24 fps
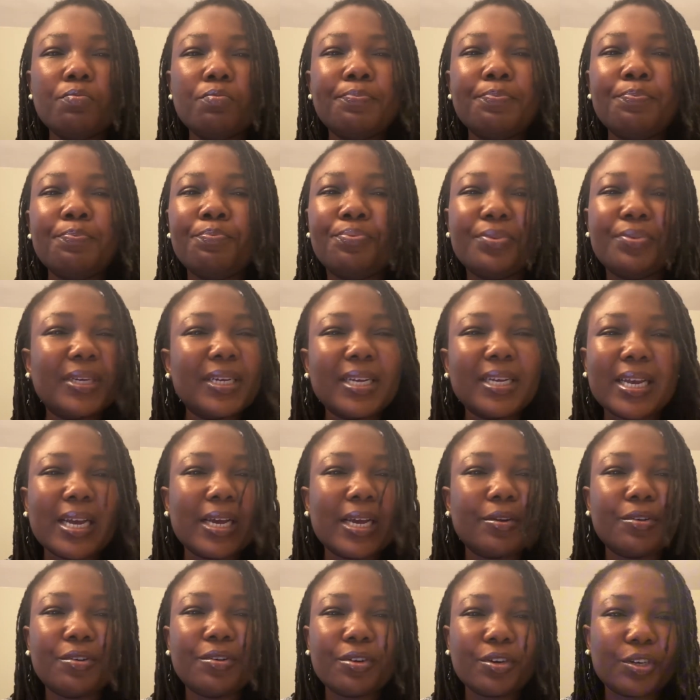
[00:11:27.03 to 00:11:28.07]
bring
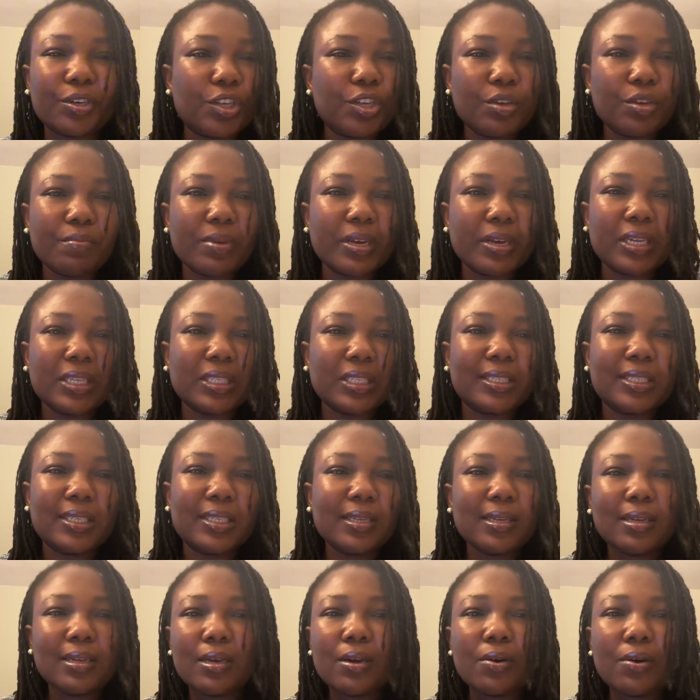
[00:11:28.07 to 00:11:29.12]
a document
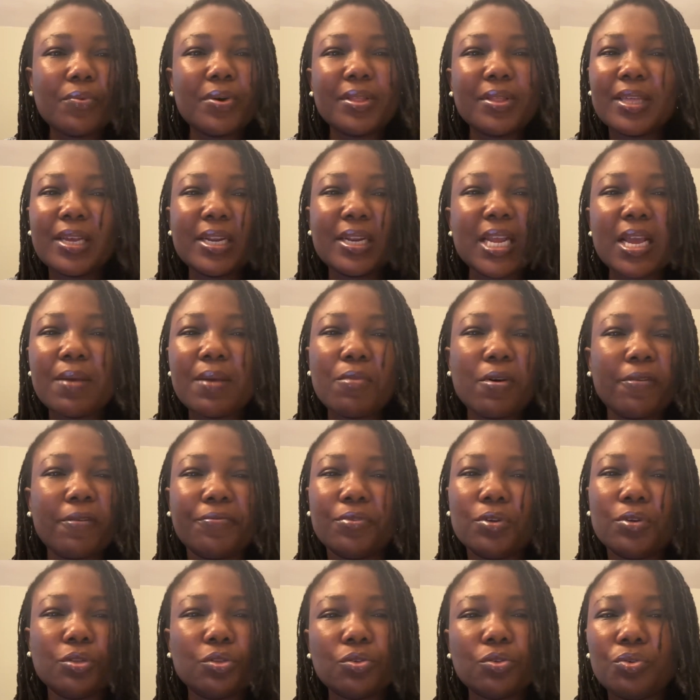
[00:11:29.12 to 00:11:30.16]
with the name of
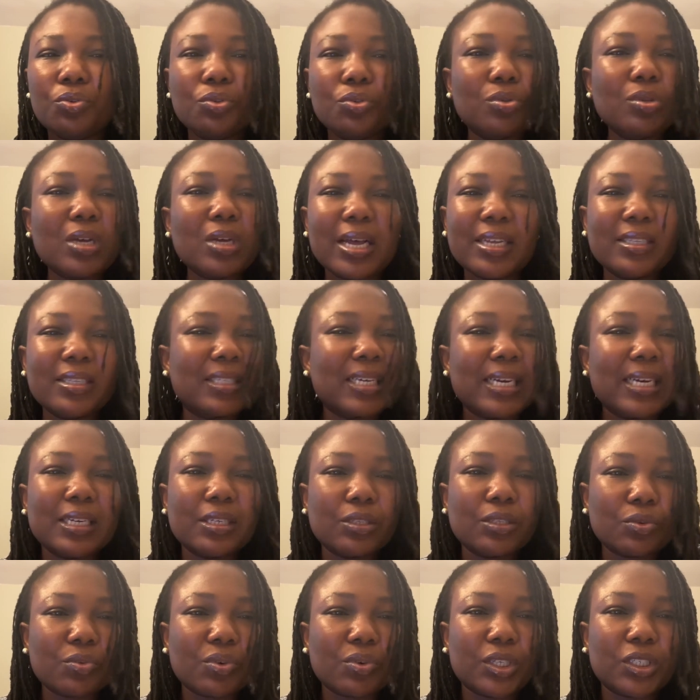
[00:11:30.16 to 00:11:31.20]
your school to answer
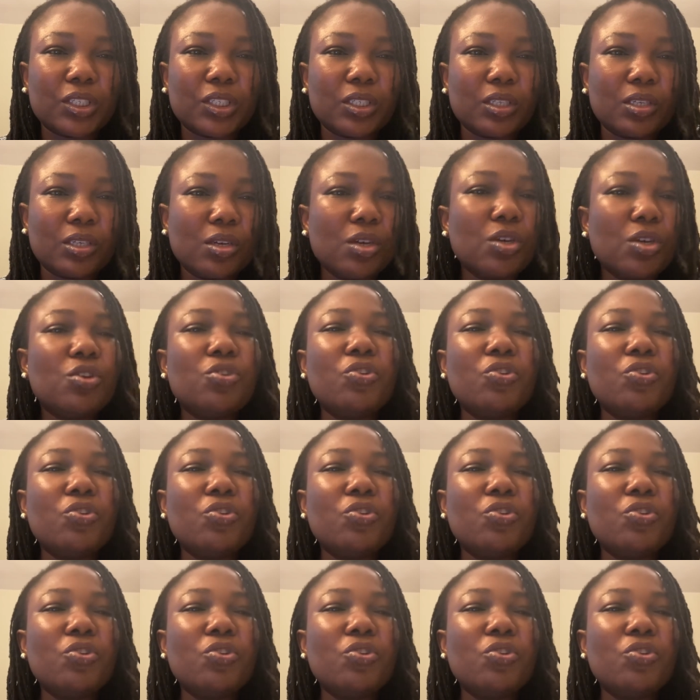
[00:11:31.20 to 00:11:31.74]
this question.